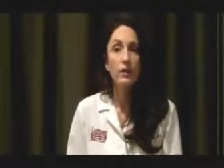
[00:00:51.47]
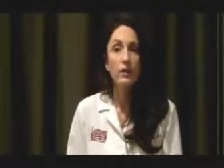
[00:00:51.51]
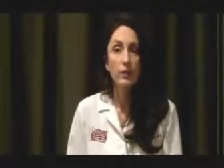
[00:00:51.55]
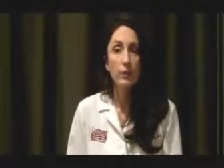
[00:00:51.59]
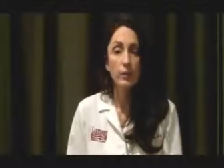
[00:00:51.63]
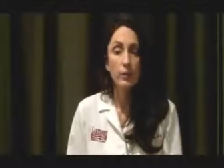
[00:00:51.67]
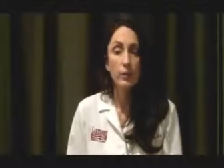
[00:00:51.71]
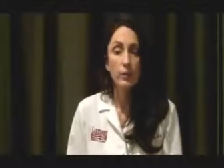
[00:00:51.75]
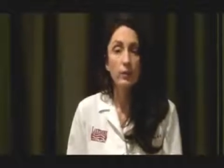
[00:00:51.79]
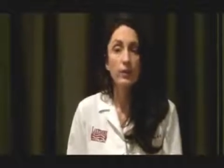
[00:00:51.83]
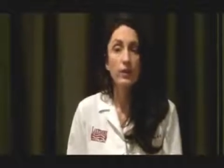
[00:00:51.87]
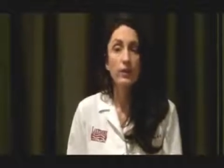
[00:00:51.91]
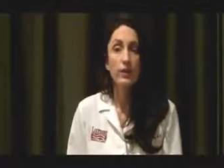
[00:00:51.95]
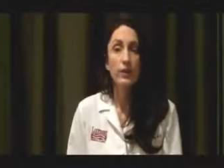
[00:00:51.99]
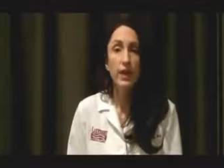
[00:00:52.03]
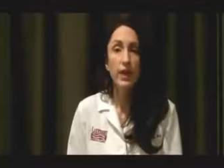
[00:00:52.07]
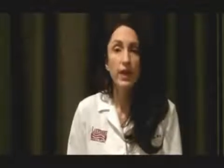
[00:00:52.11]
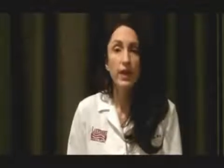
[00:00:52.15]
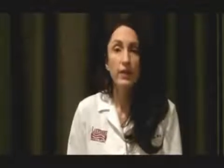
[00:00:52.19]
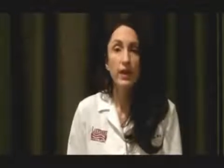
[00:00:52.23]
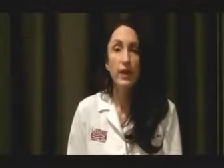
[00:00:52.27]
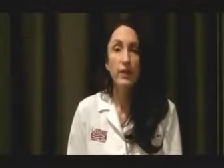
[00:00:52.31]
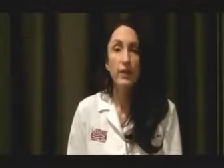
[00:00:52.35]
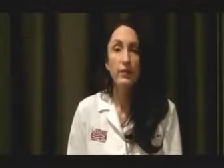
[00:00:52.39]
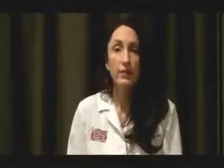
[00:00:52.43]
is something we
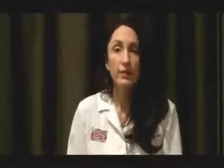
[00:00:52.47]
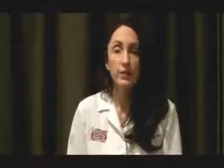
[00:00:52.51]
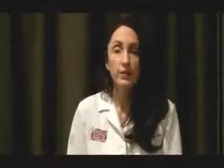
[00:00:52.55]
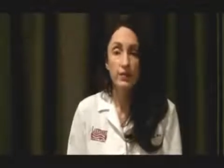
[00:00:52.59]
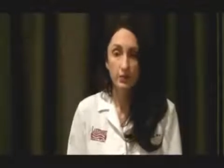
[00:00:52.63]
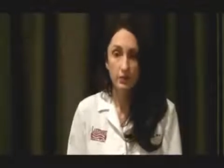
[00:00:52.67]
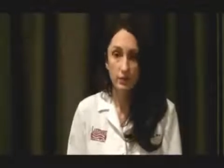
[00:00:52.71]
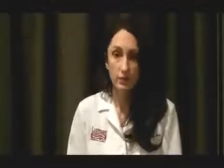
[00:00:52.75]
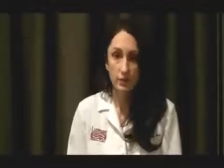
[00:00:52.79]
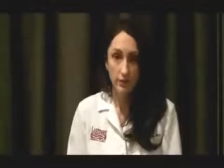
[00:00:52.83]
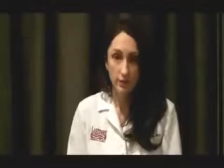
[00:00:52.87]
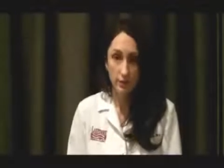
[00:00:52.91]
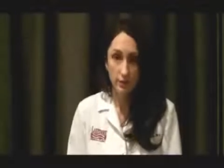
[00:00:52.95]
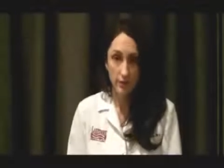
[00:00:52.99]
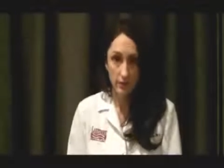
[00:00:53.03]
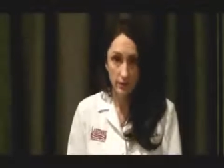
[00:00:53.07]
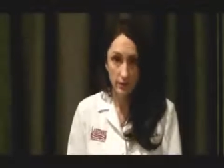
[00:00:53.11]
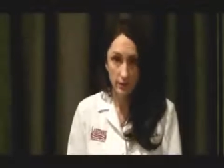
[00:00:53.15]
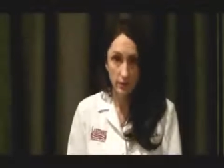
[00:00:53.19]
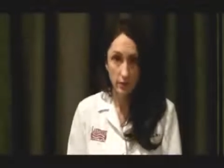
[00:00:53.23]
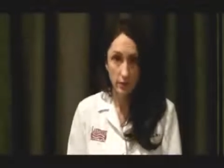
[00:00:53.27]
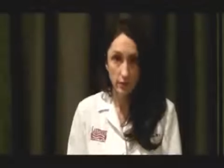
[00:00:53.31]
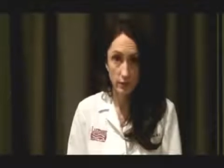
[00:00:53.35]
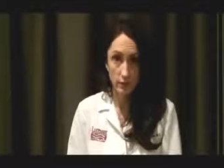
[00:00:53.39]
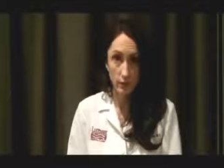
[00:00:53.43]
now have excellent
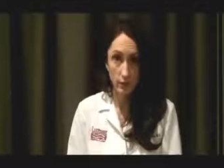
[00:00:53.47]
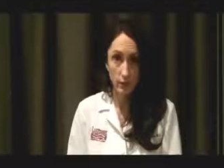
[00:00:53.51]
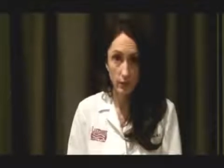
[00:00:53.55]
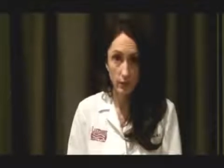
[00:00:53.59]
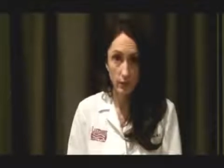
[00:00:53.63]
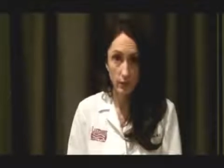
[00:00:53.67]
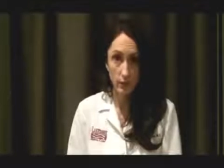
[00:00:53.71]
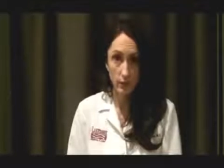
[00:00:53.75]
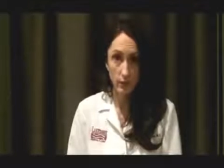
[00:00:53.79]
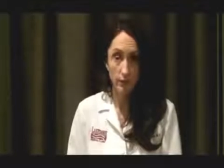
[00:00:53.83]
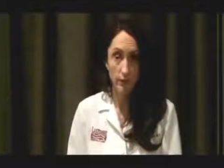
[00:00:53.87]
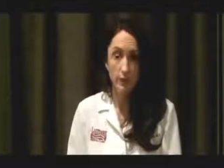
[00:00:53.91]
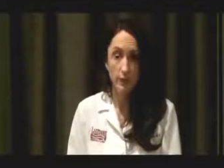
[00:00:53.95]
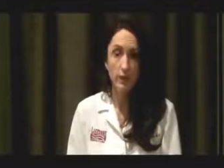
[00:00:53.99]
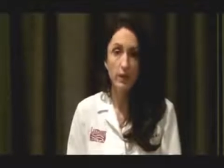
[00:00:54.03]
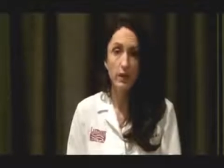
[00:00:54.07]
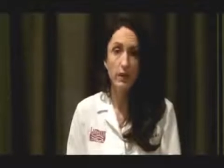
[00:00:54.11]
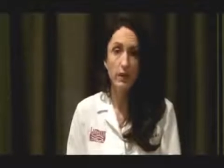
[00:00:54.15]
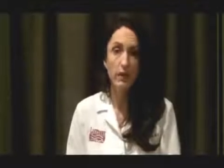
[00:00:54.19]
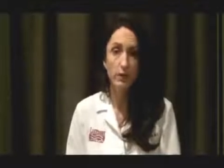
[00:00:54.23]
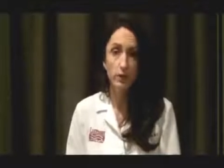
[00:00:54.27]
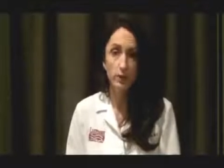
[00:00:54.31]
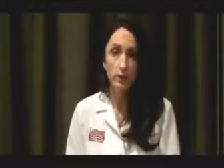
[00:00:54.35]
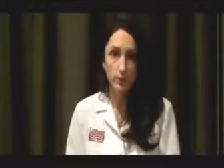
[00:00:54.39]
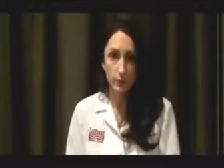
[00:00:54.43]
techniques for. There's been a
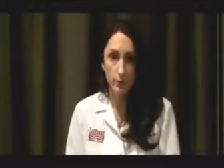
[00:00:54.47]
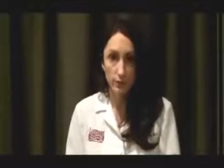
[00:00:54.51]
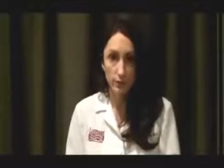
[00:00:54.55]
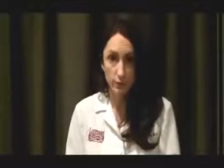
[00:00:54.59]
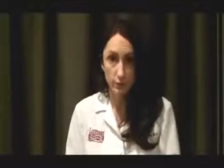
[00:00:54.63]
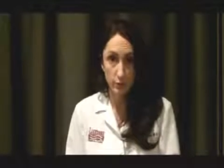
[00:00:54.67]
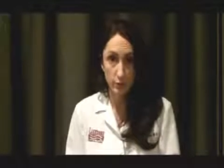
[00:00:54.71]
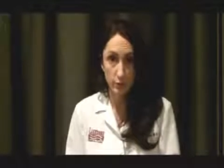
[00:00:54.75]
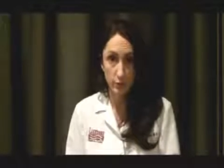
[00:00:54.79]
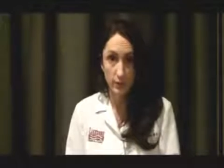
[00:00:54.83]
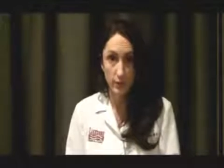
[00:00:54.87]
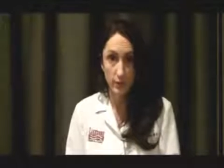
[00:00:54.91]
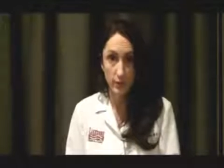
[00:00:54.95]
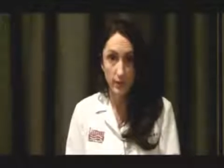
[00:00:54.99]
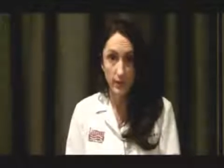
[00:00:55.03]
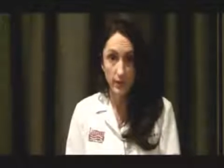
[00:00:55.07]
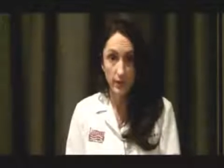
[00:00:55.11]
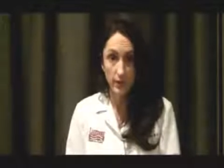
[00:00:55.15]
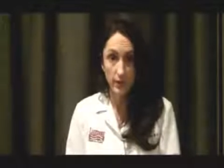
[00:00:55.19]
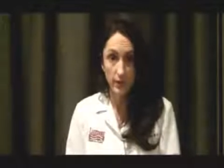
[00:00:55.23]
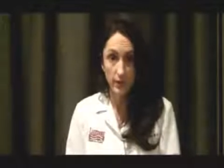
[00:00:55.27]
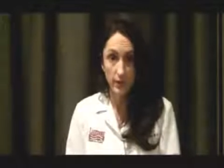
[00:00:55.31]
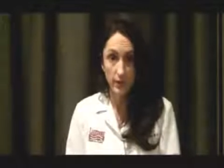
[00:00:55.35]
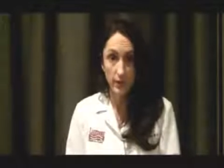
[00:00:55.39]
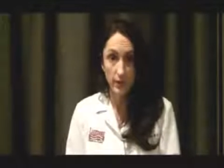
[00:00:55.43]
lot of good research in that
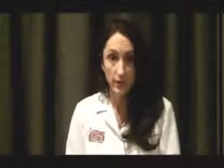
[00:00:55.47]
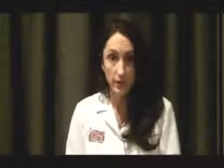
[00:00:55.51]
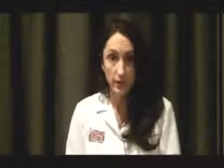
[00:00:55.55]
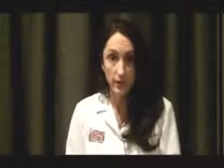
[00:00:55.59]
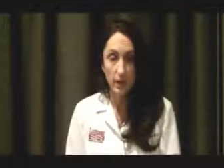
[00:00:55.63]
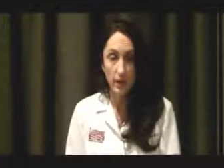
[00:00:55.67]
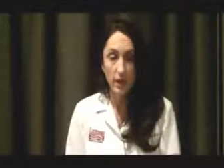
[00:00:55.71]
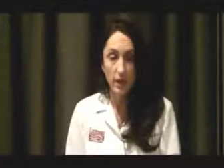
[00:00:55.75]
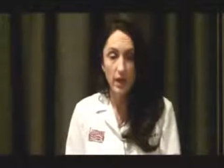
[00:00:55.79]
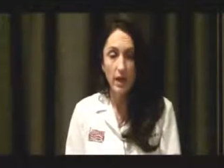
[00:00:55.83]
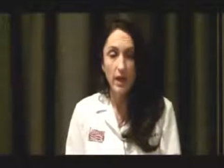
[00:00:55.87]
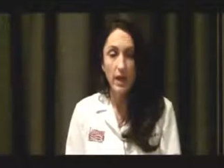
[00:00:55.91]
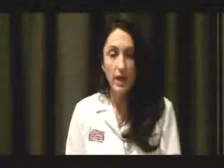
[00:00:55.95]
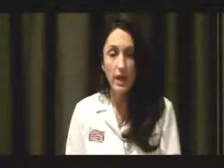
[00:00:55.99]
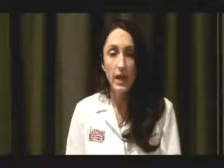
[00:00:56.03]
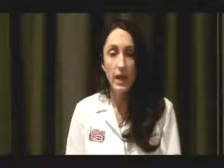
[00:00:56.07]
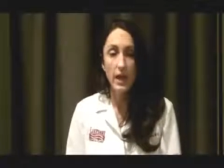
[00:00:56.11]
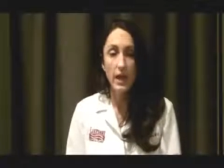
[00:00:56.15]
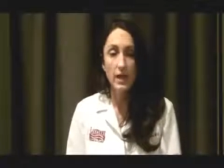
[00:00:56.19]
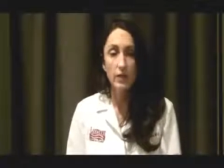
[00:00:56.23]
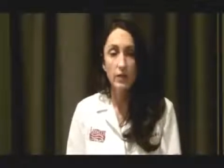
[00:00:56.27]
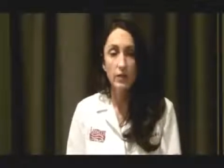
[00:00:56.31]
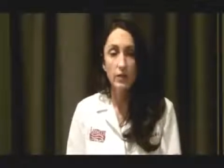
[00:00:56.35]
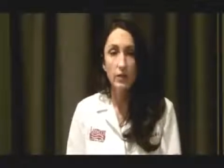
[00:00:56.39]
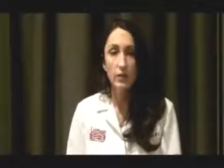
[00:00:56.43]
area,
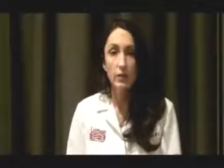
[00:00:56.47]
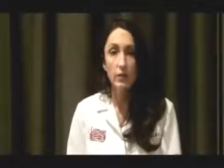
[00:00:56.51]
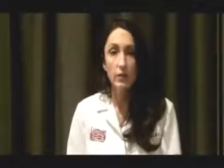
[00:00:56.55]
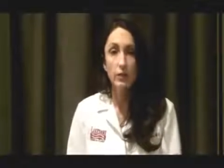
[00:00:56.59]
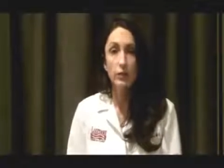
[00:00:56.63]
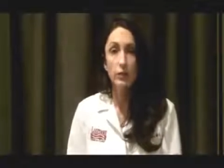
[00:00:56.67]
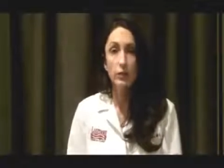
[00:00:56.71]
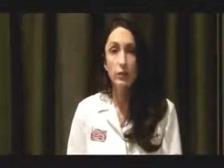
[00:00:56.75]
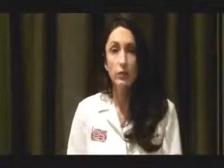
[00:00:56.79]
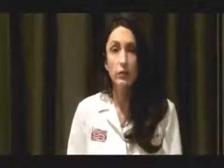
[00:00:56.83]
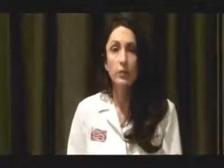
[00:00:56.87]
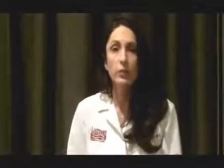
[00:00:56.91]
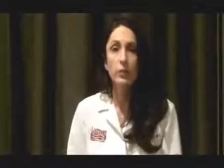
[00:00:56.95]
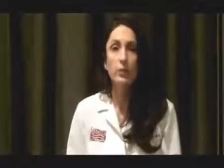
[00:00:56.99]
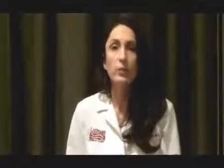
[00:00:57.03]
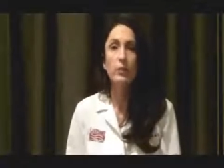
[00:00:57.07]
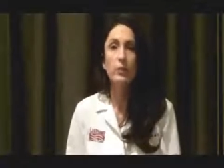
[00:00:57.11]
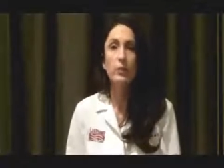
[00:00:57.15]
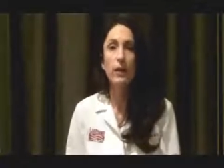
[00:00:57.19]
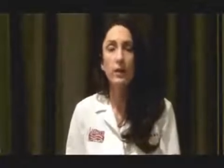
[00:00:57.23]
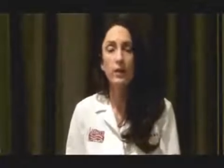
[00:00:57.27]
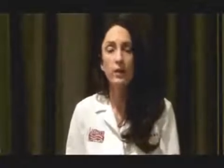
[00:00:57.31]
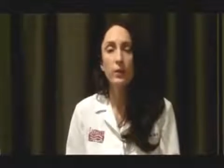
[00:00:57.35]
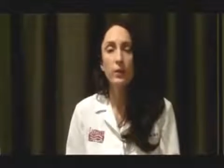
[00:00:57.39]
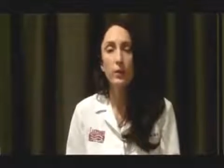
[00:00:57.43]
and there's three
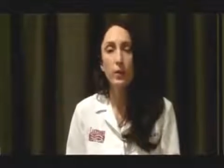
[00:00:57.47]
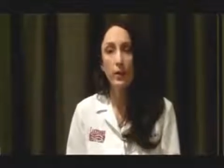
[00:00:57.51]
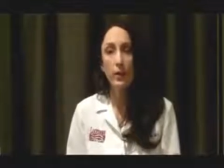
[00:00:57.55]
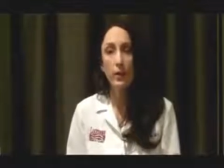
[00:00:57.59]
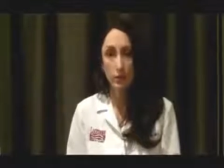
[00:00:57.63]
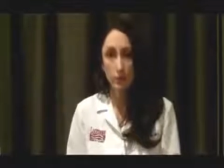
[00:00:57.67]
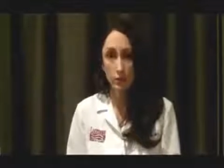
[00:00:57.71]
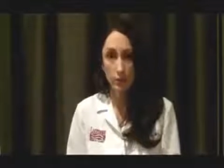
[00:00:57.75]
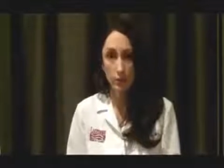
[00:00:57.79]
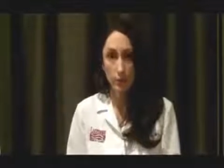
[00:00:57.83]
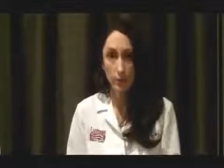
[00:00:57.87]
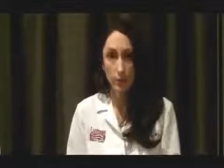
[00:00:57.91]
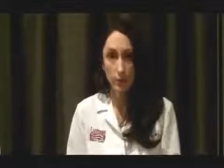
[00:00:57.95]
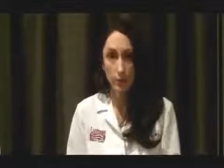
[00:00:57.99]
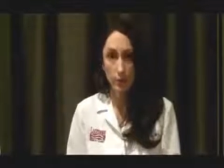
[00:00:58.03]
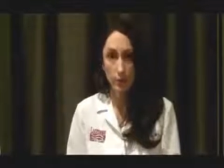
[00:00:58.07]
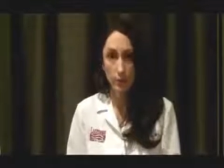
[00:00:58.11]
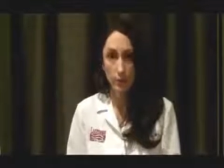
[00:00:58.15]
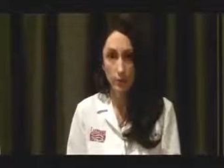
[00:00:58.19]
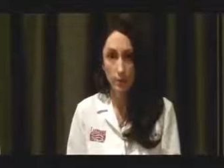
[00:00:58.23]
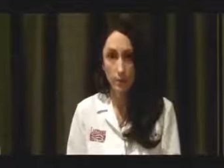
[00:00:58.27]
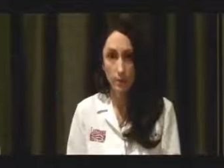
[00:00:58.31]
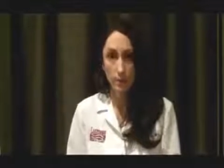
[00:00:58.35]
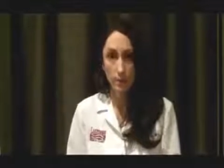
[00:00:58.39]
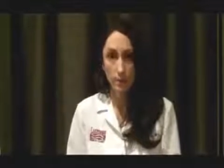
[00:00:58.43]
main ways to
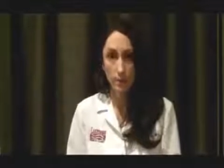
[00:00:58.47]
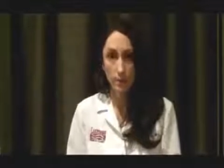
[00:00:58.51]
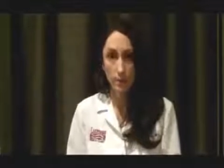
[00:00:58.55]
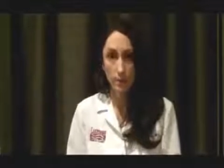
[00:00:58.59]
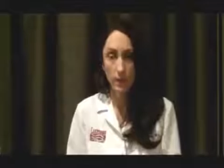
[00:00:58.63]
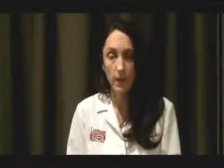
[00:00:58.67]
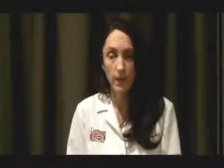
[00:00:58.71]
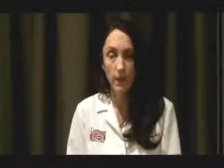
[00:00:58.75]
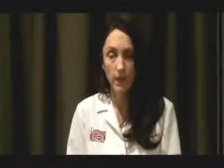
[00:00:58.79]
approach it.